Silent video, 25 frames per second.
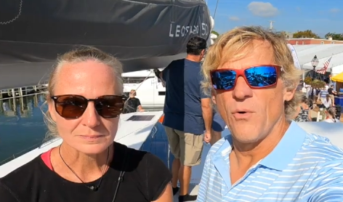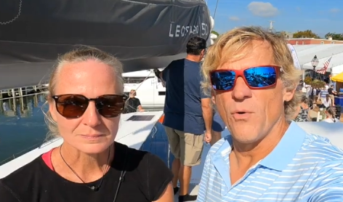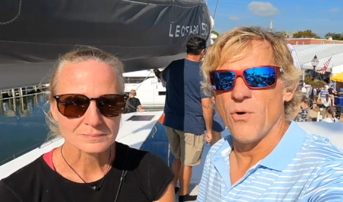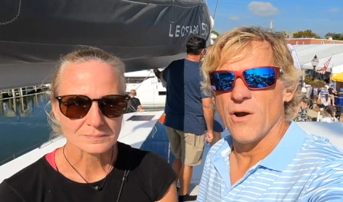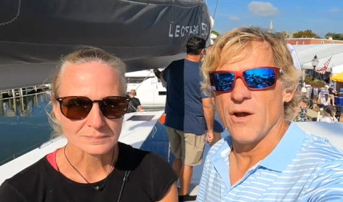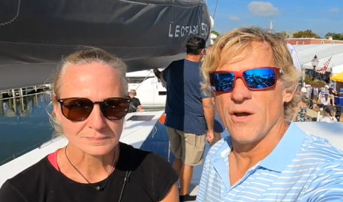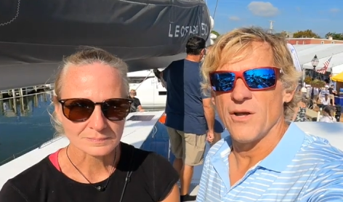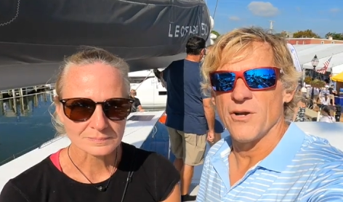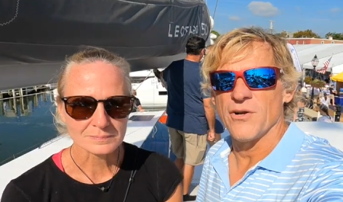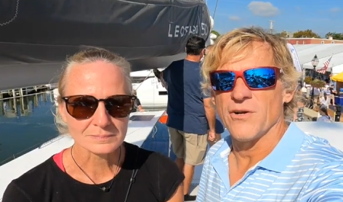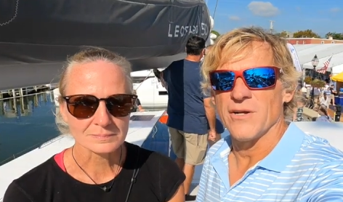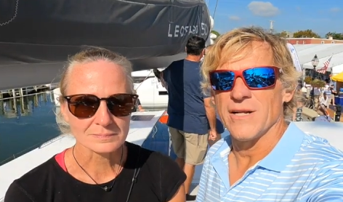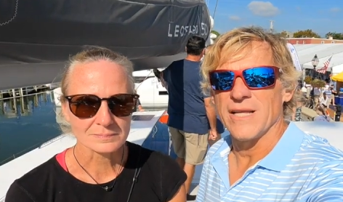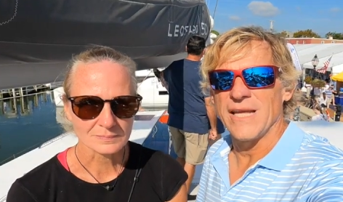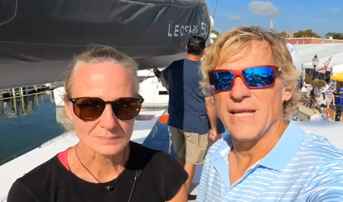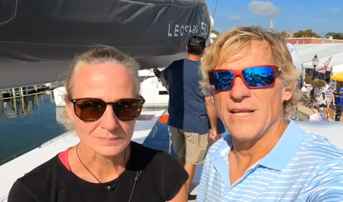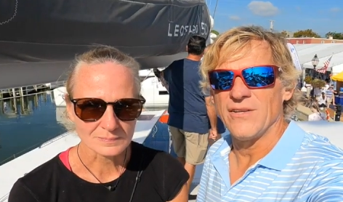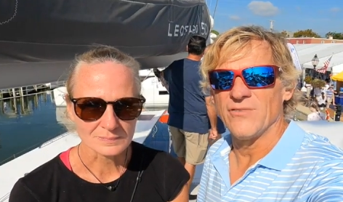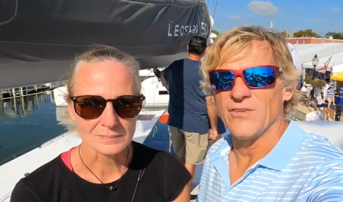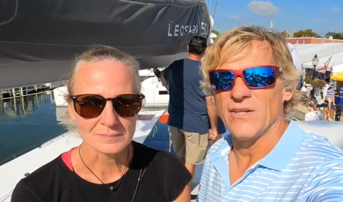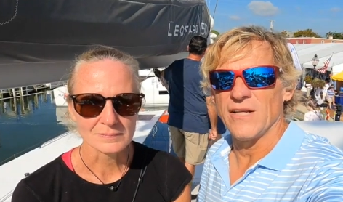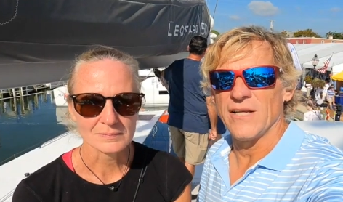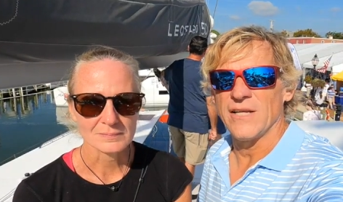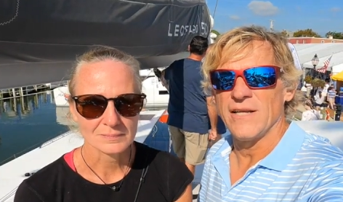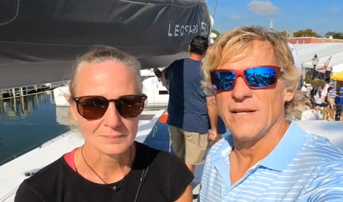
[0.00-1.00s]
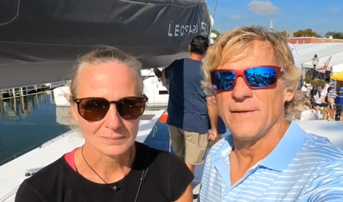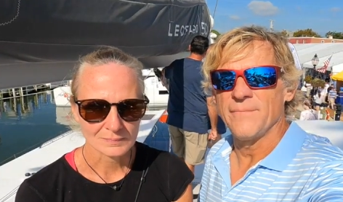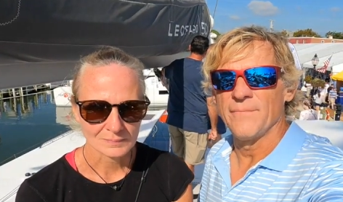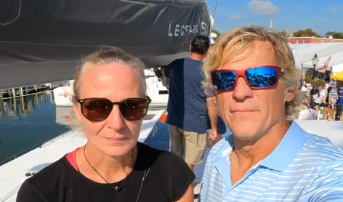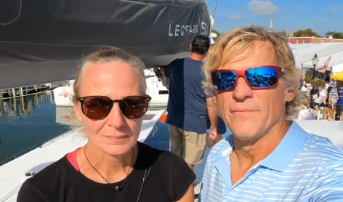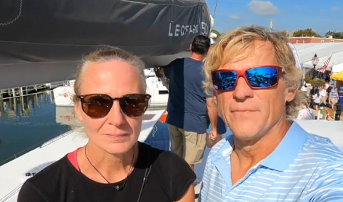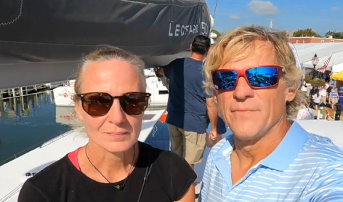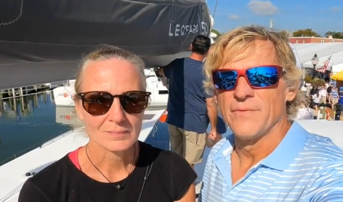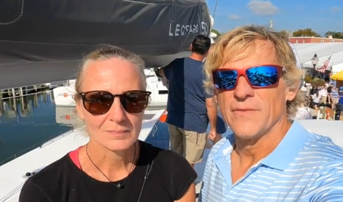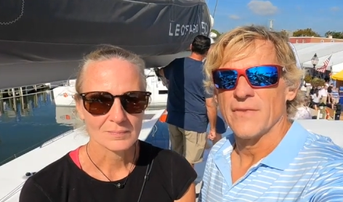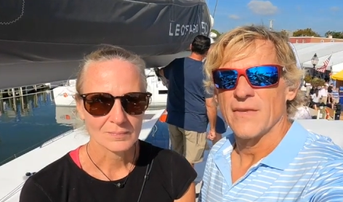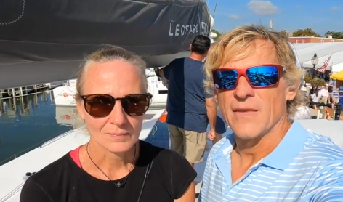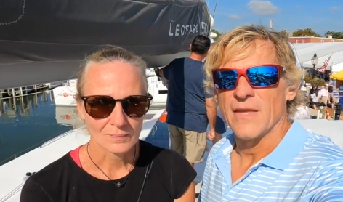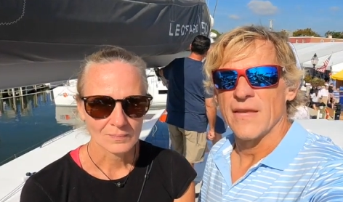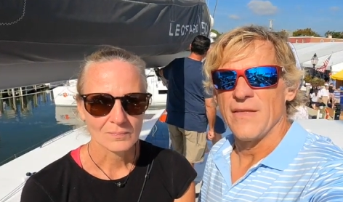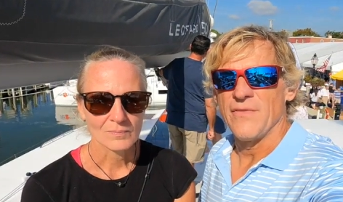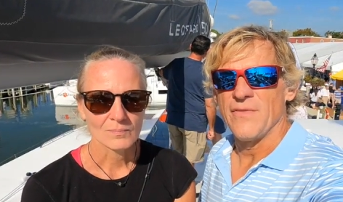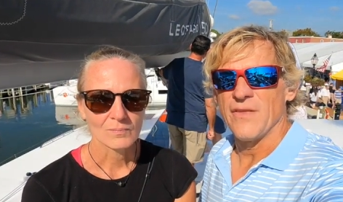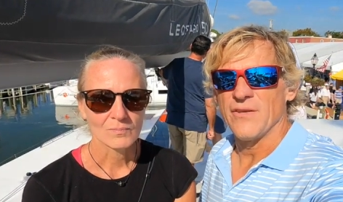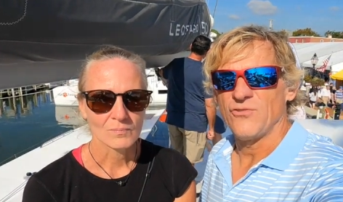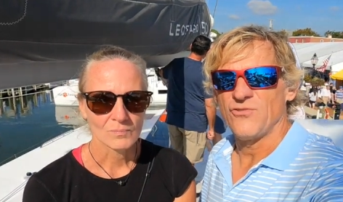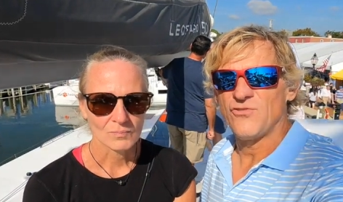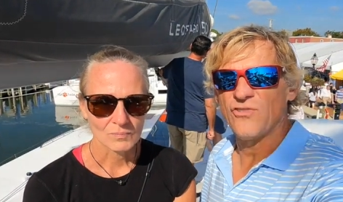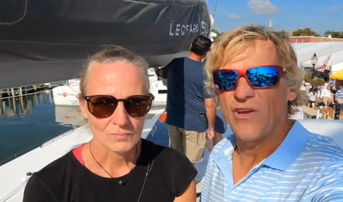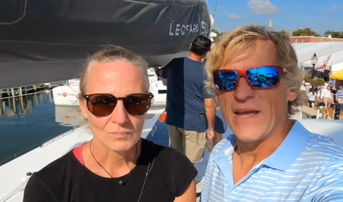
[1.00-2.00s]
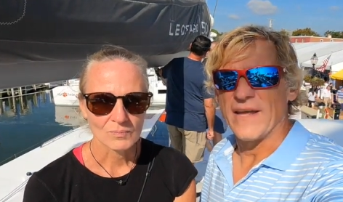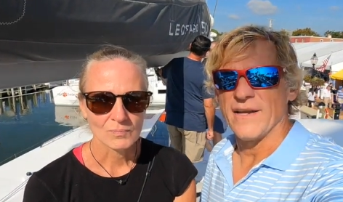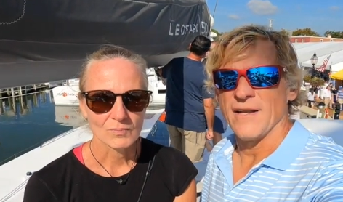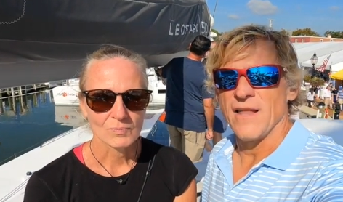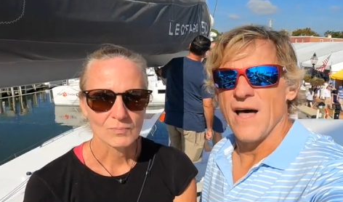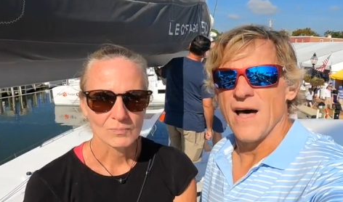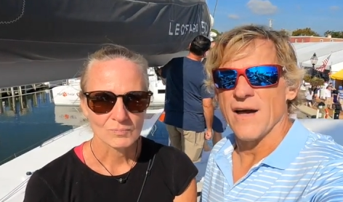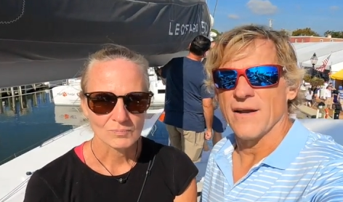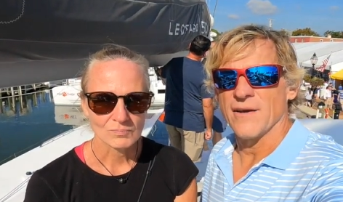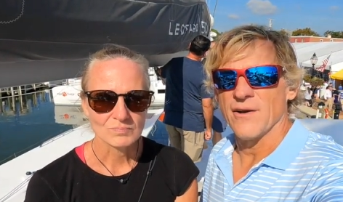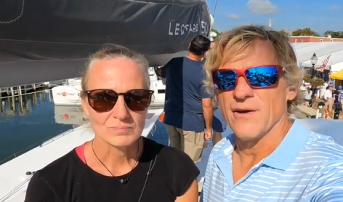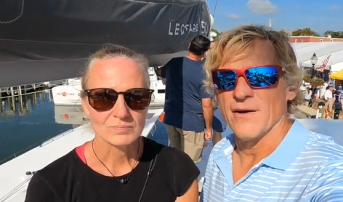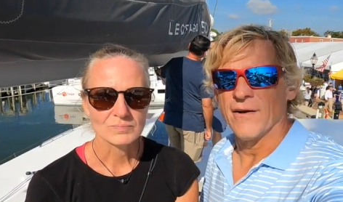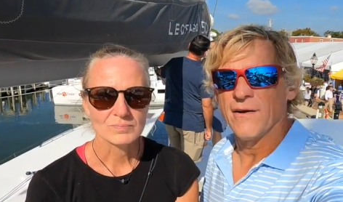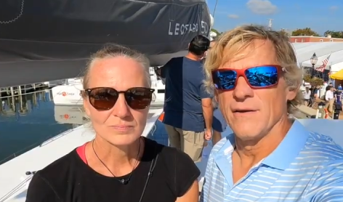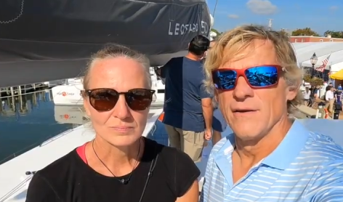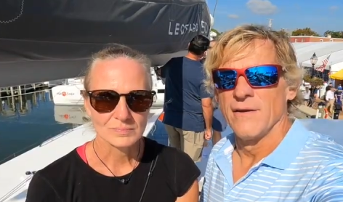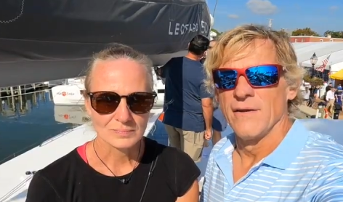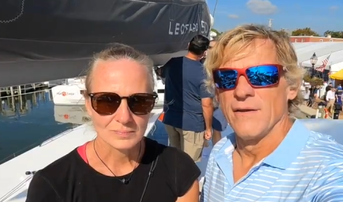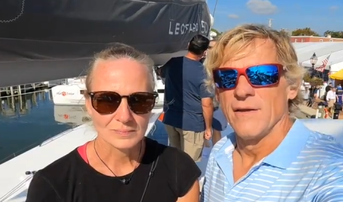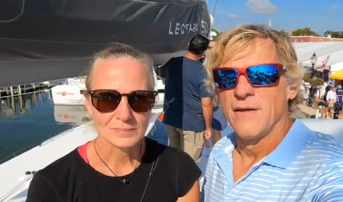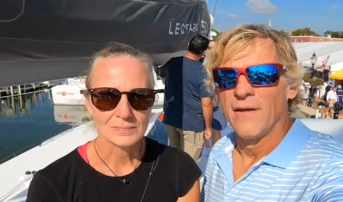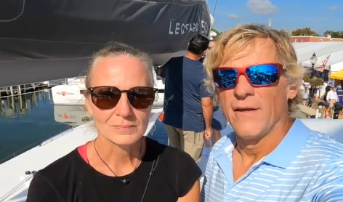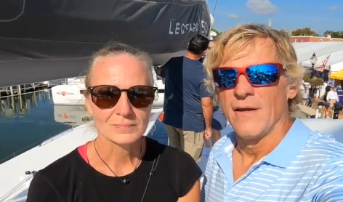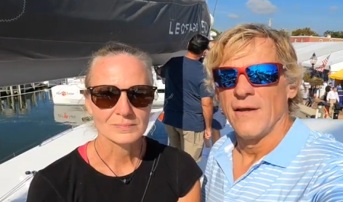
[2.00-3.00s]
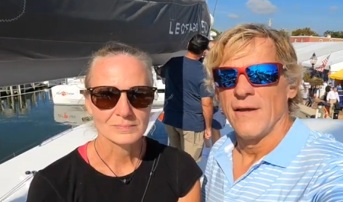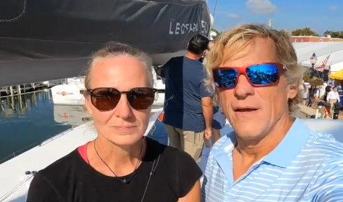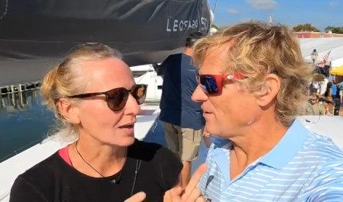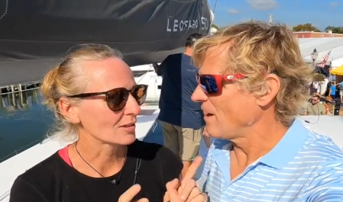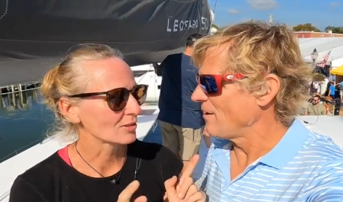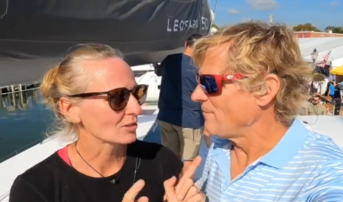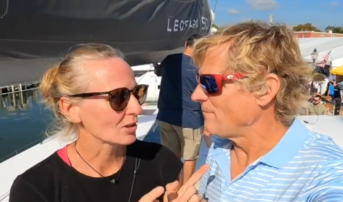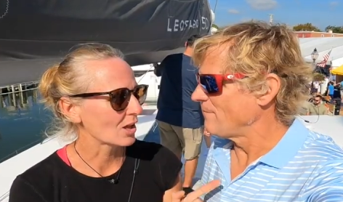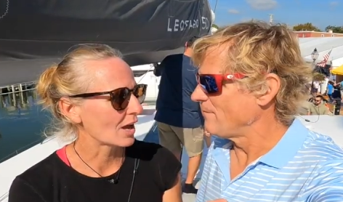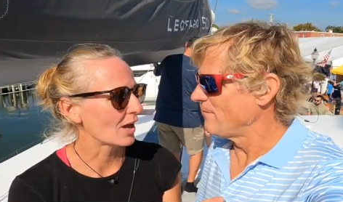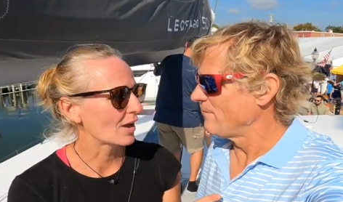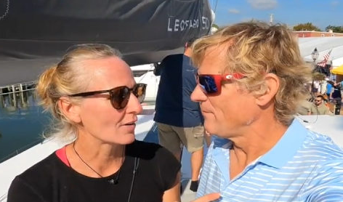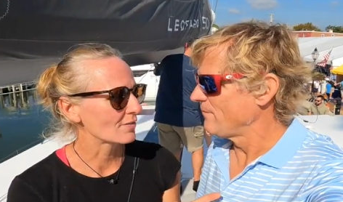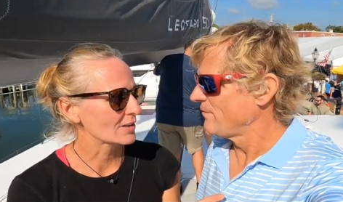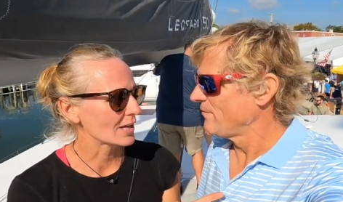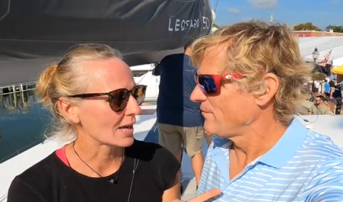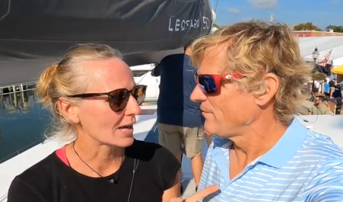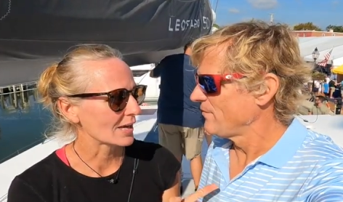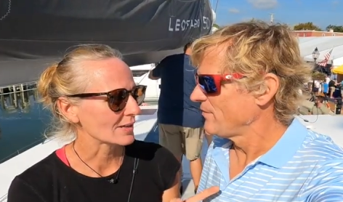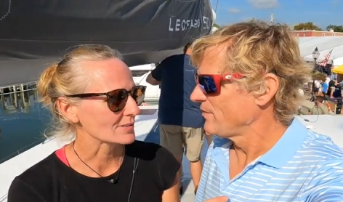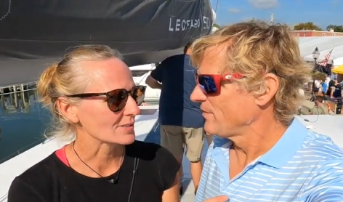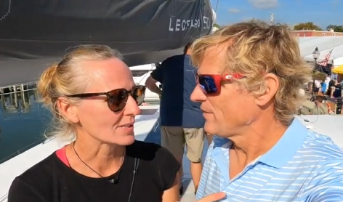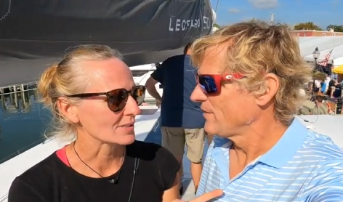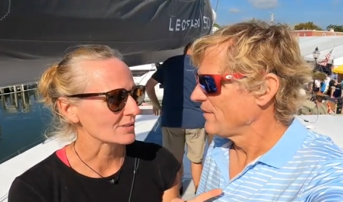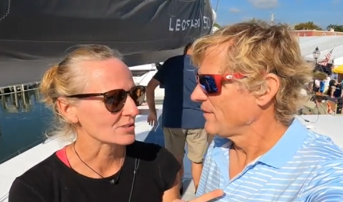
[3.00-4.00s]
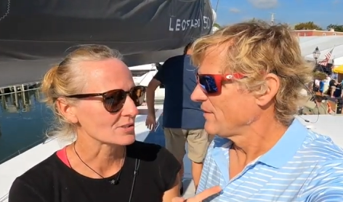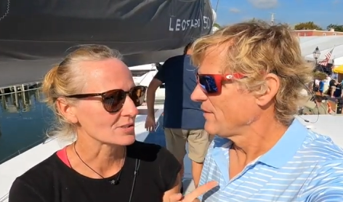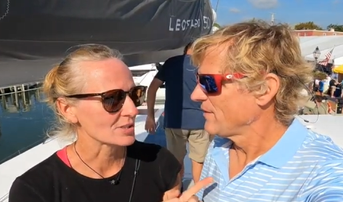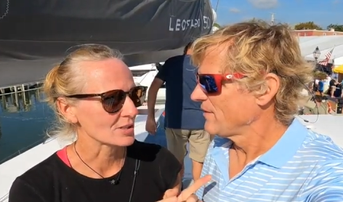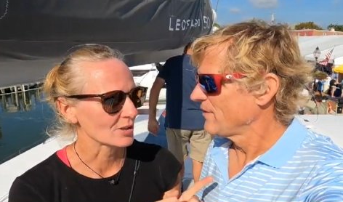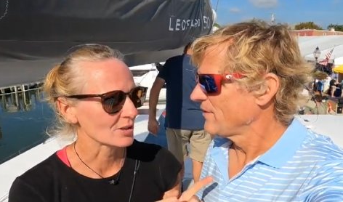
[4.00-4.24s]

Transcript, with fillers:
Speaker 1: 400 easily in this chain locker.
Speaker 2: I love the access